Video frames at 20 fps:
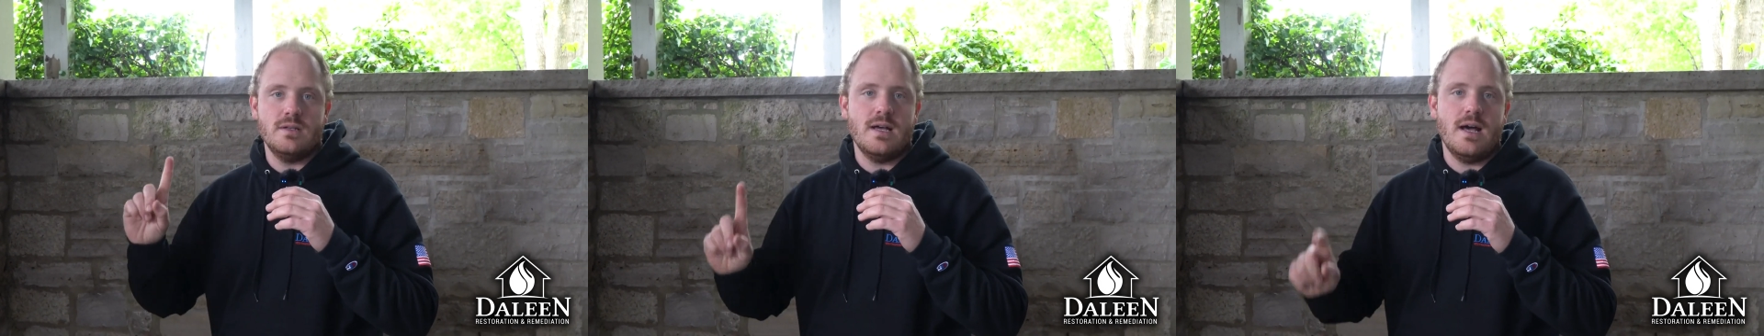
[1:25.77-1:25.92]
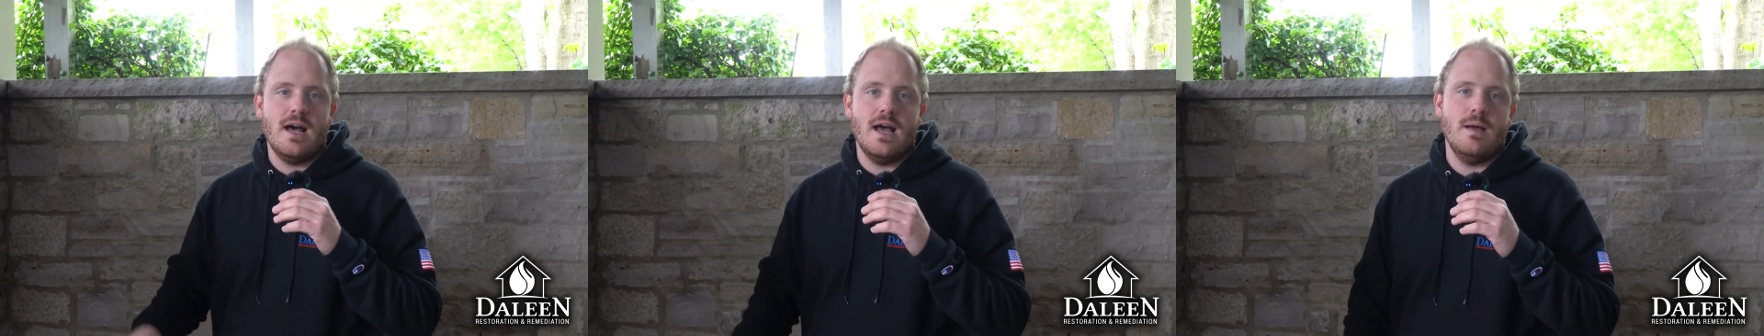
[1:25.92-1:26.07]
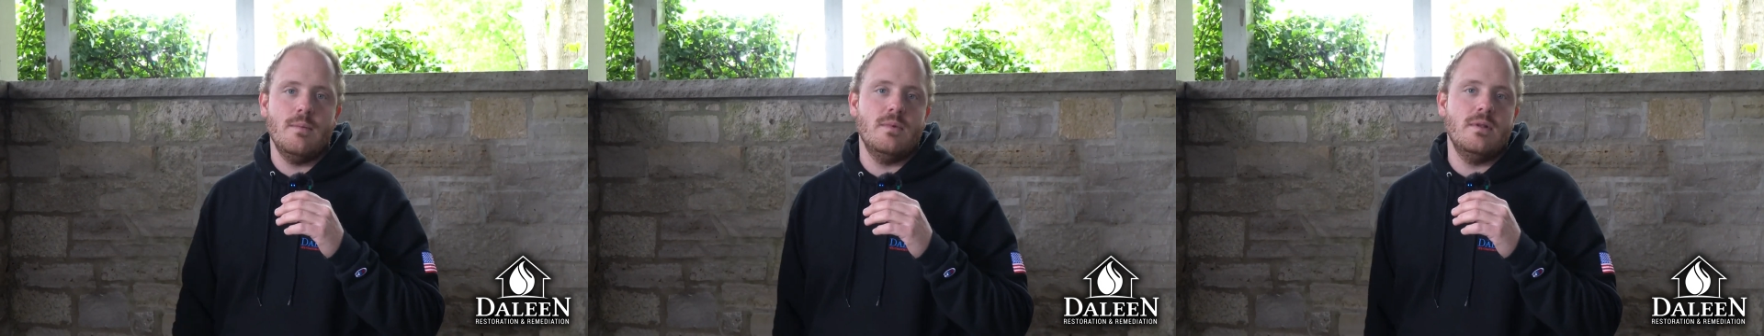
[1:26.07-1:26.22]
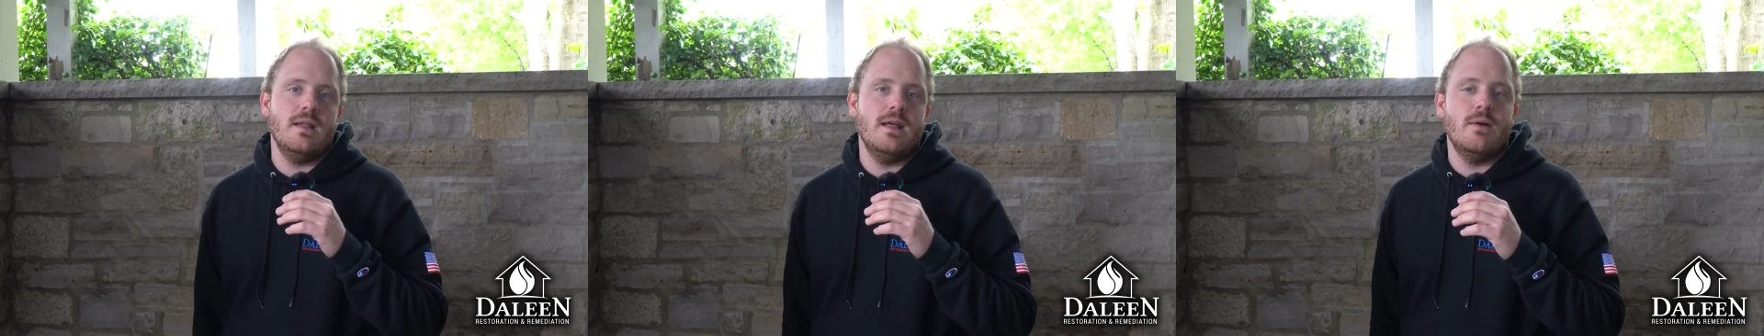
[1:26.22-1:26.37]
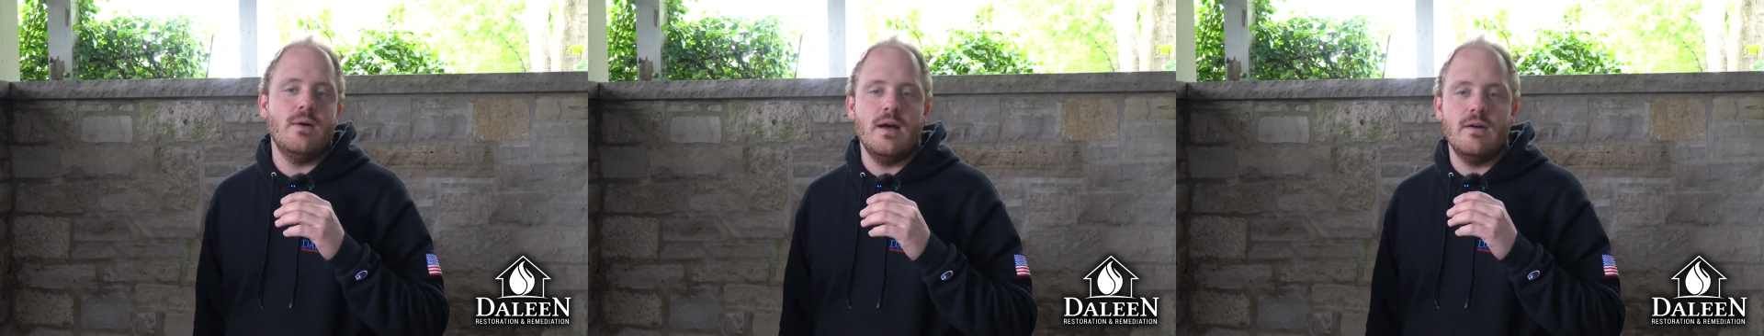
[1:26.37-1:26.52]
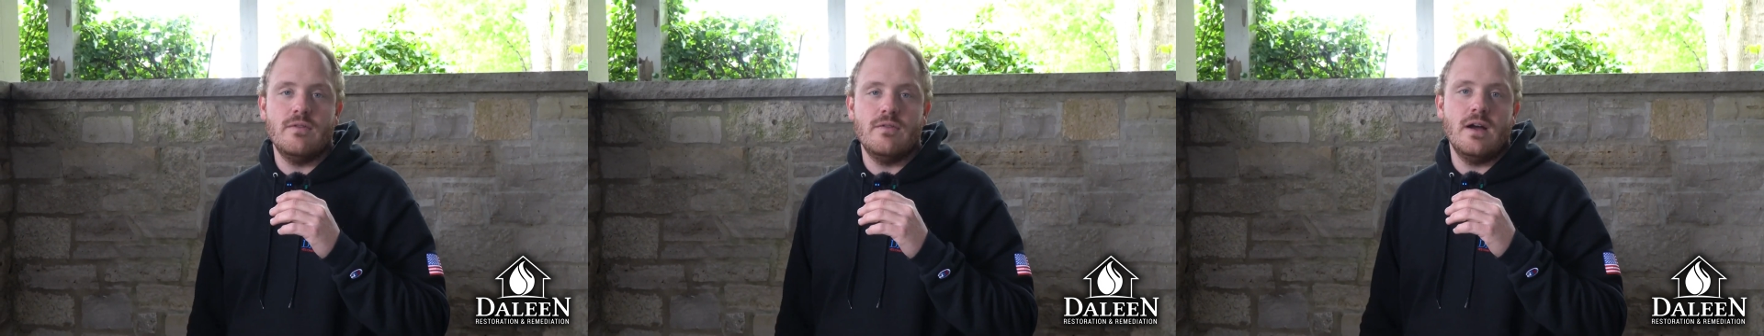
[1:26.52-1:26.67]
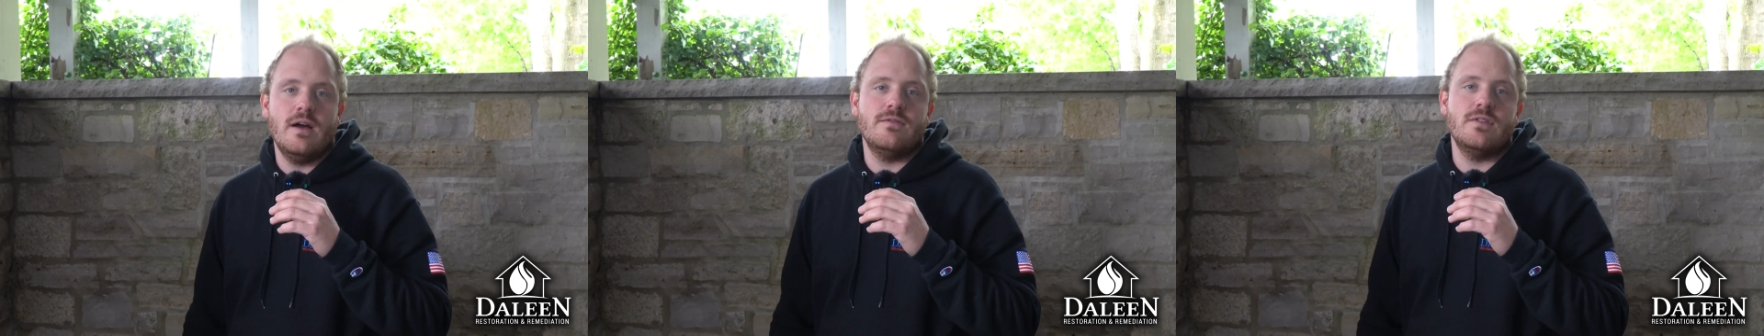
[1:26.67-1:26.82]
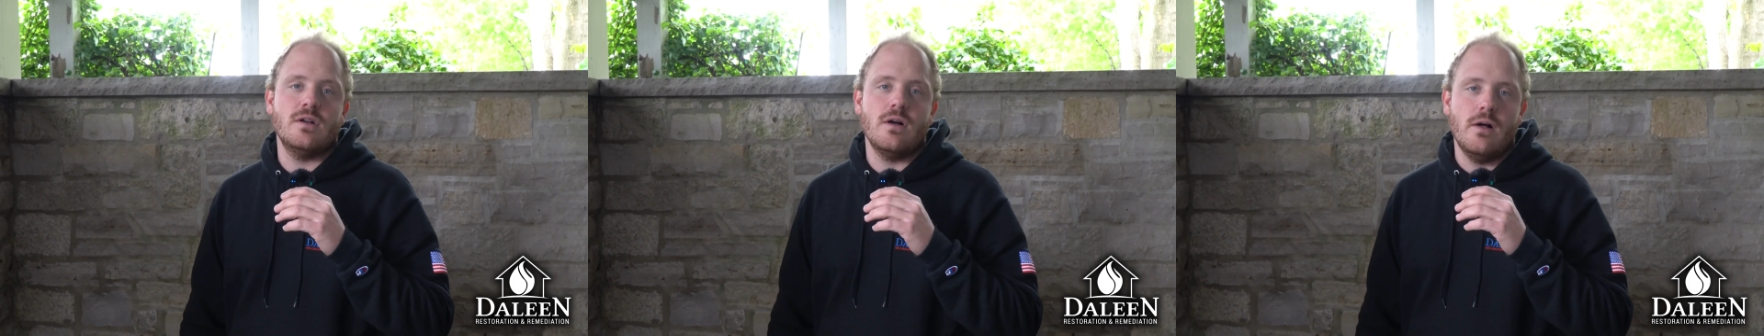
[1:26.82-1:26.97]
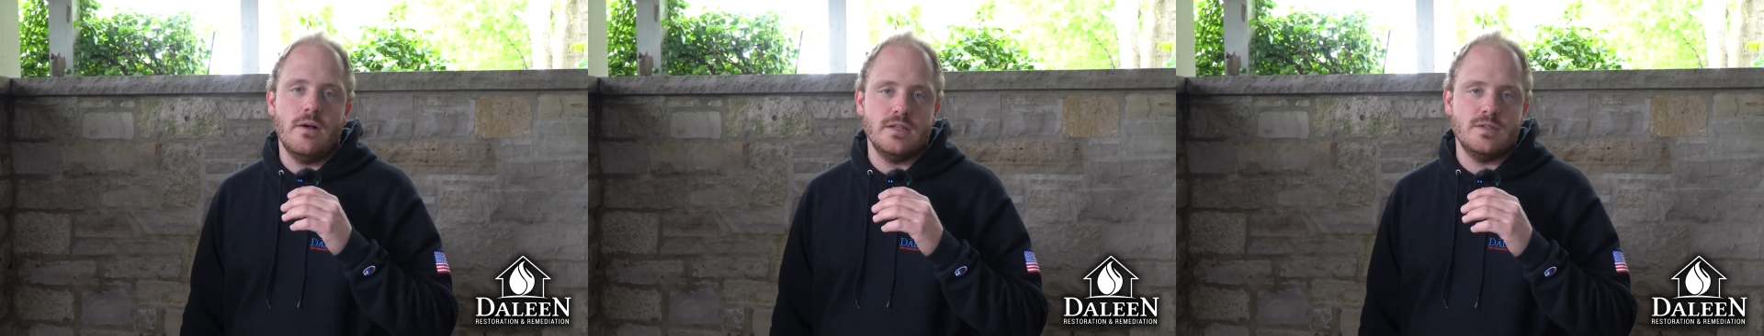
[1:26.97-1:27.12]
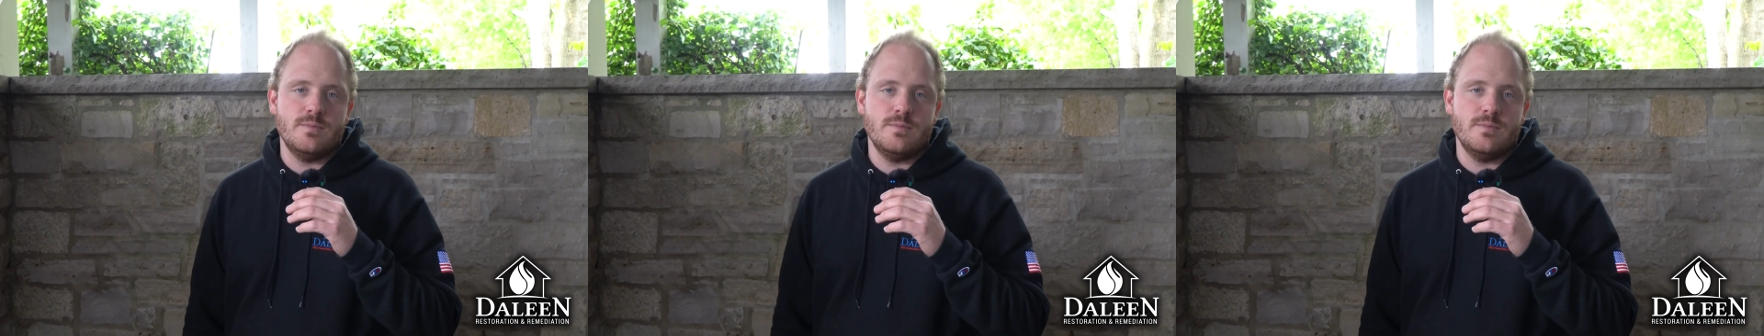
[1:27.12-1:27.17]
time and they don't ever have to call us